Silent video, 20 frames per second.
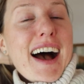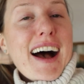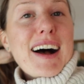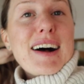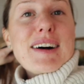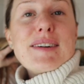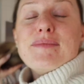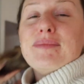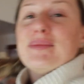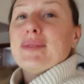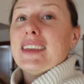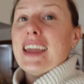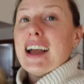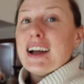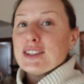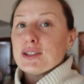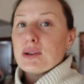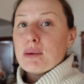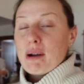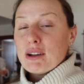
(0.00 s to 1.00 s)

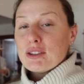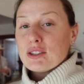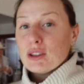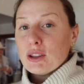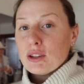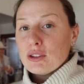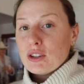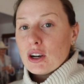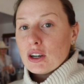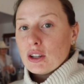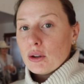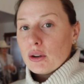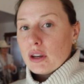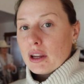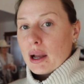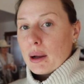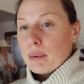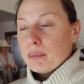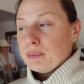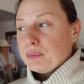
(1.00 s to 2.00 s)
Yeah, so we're about to start
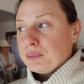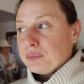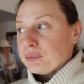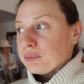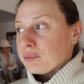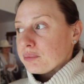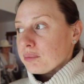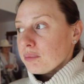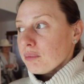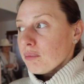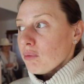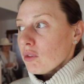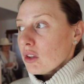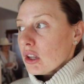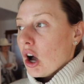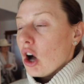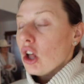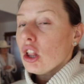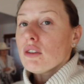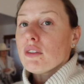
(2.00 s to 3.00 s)
loading up
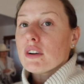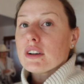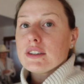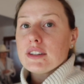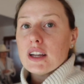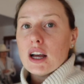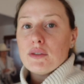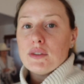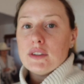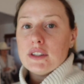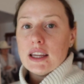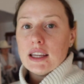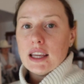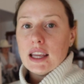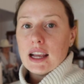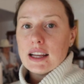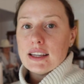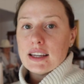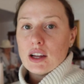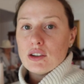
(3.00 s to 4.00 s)
all of our stuff and
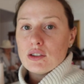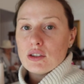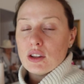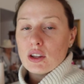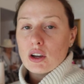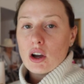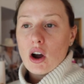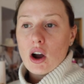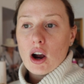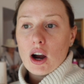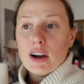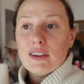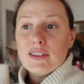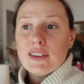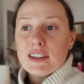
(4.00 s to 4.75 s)
taking it down to the car.